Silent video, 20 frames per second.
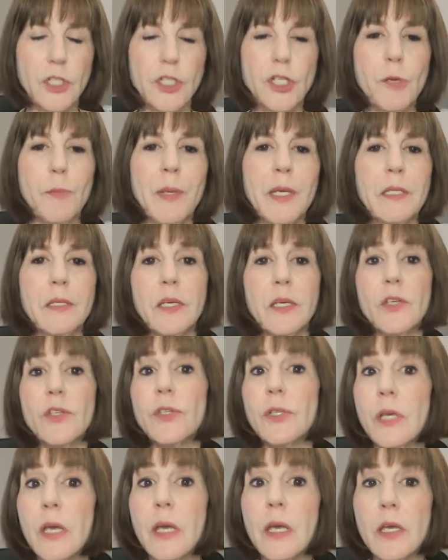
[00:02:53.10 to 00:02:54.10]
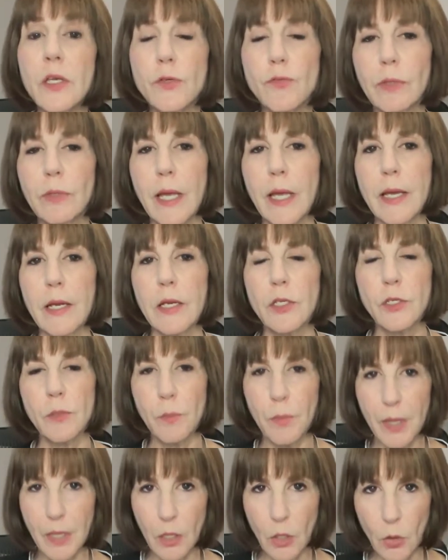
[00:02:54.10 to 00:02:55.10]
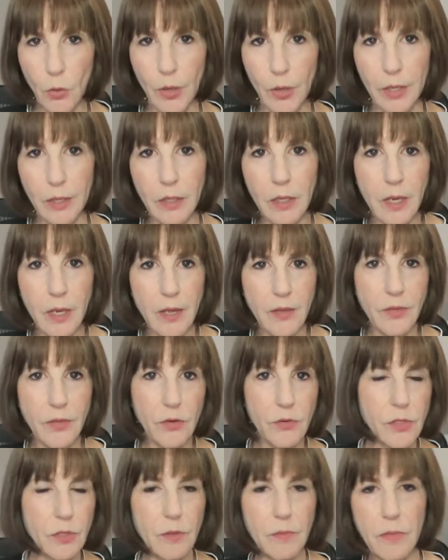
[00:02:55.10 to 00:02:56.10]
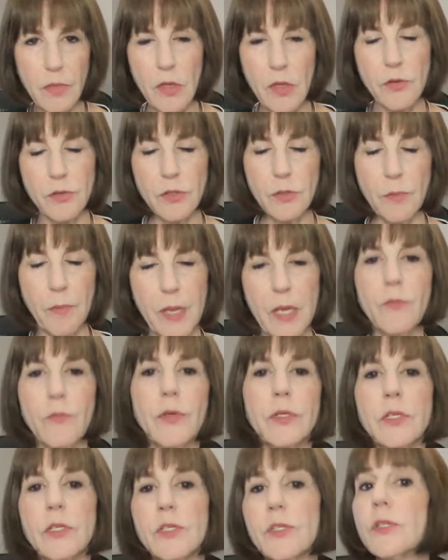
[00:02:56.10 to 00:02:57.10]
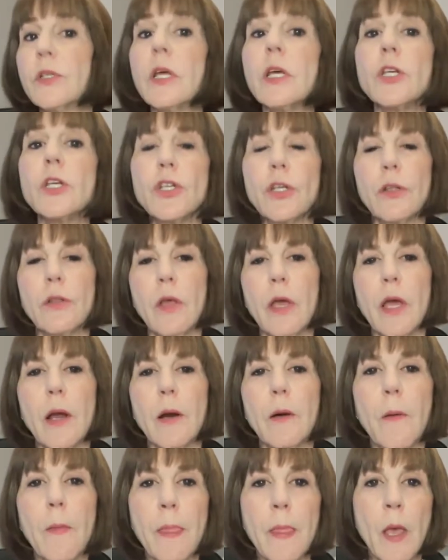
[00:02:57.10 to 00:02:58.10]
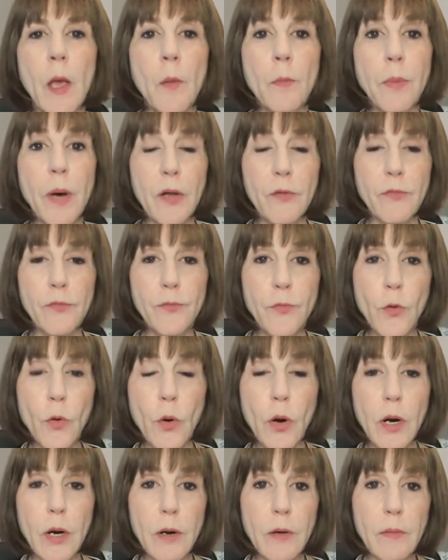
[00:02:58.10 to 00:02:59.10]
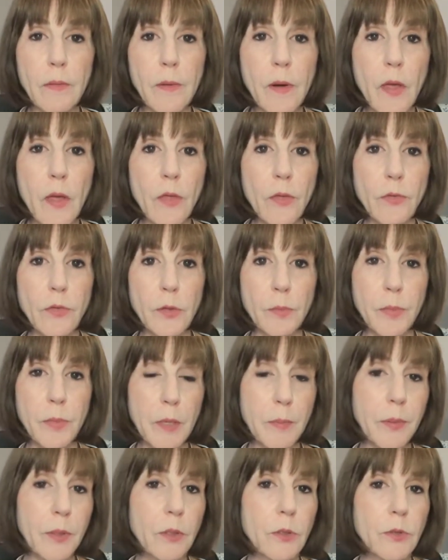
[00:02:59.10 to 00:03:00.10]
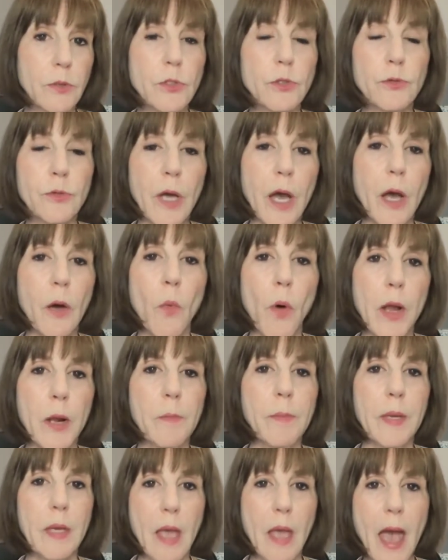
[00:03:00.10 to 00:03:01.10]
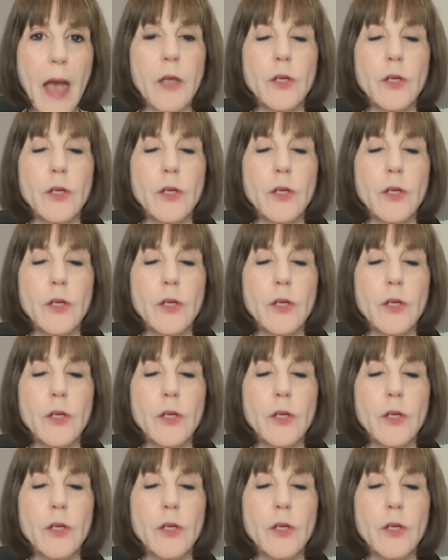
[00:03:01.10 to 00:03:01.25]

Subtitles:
GBTC is related to Bitcoin. There's a bit of a distinction there, but for the people who do not want to be